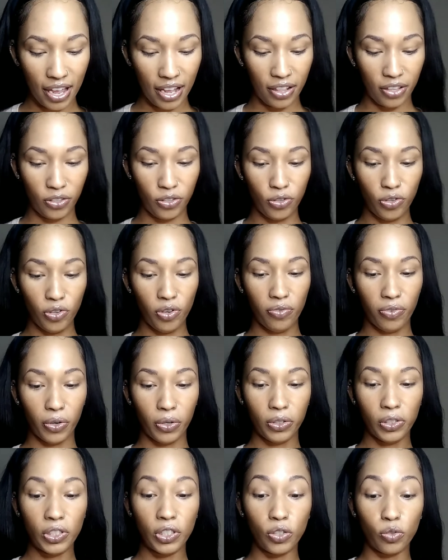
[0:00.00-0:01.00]
The
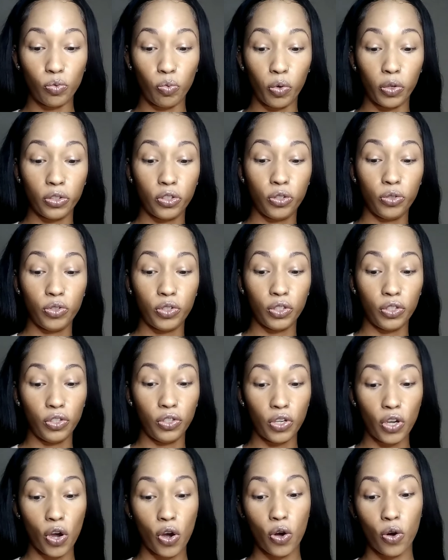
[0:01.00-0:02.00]
universe just wants you to
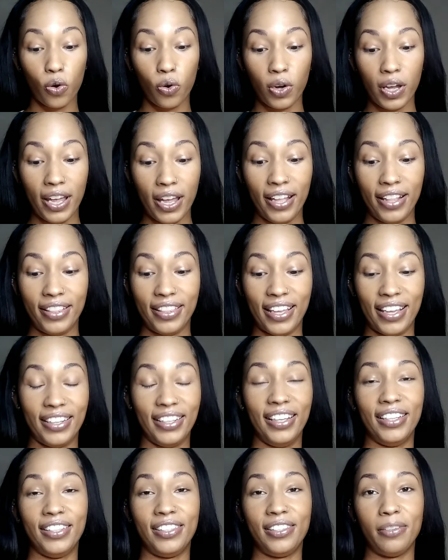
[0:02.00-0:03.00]
know that
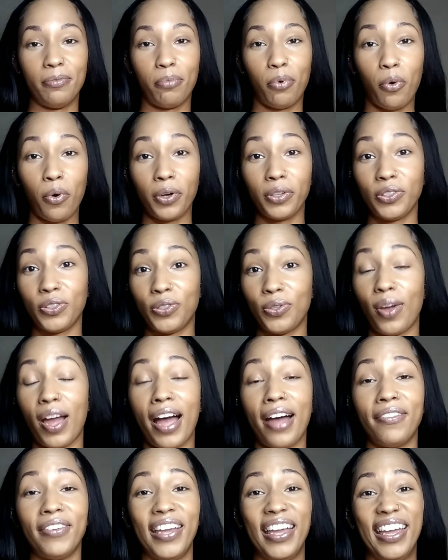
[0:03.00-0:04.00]
it's important to
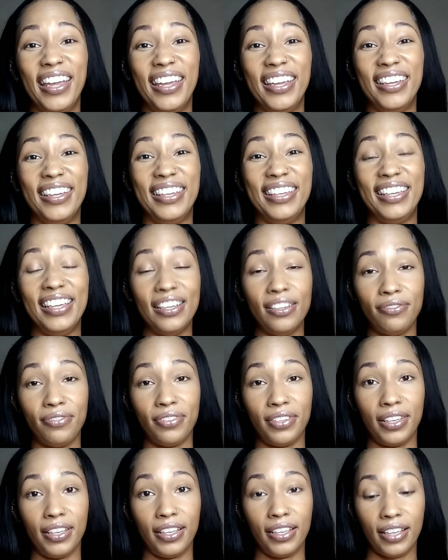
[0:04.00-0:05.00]
have a
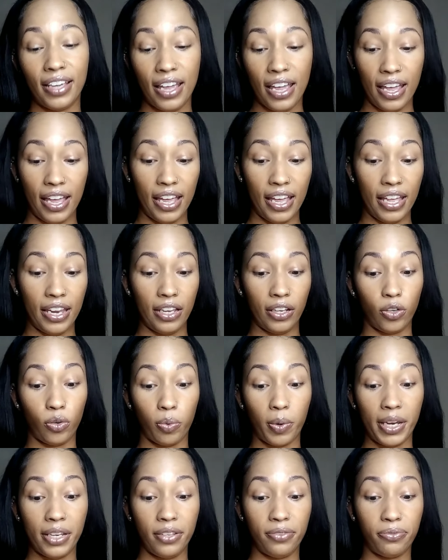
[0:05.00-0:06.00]
giving and a
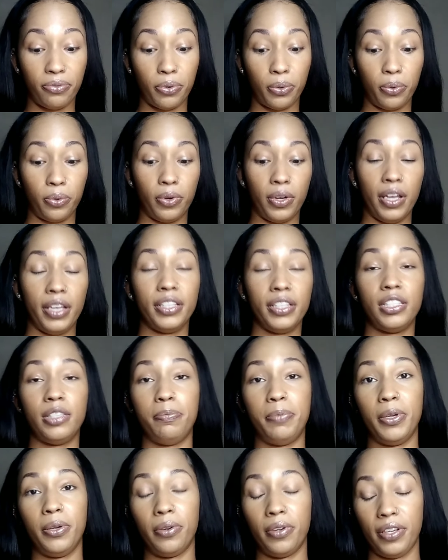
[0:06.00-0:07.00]
grateful
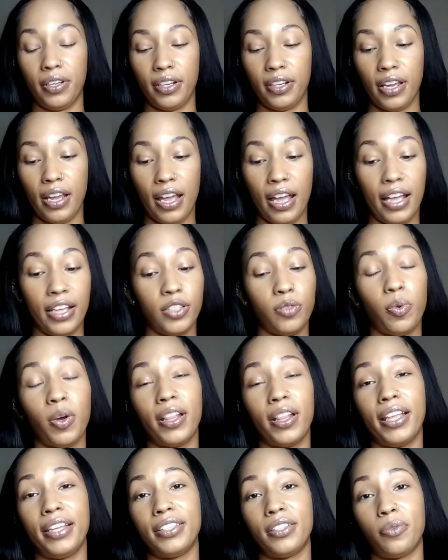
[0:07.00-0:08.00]
spirit, as well
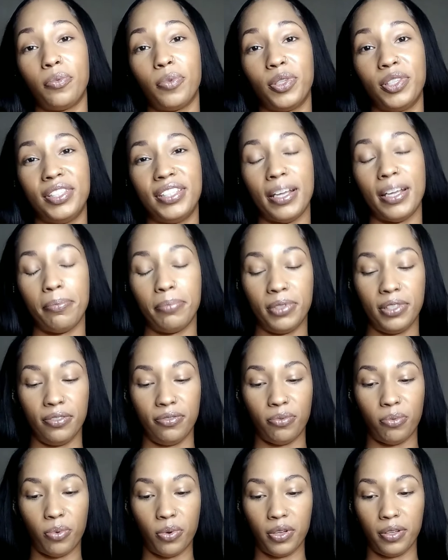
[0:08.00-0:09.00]
as a receptive
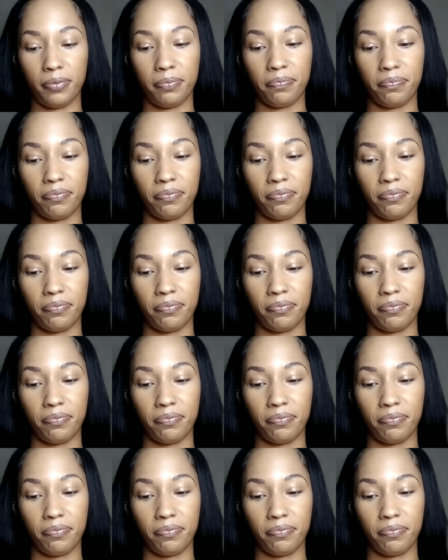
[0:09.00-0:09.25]
one.